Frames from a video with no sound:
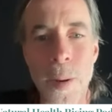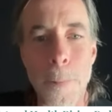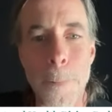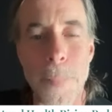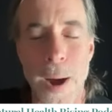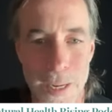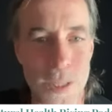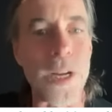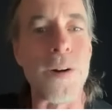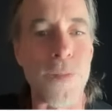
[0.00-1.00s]

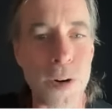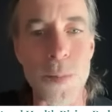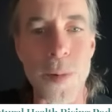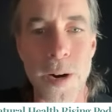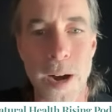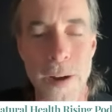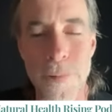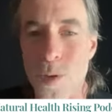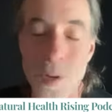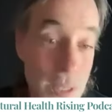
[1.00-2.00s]
policy enforcement
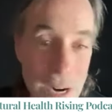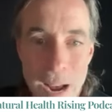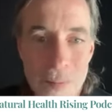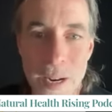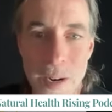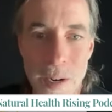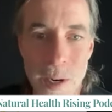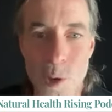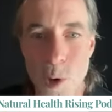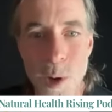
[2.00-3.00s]
officer doesn't have any control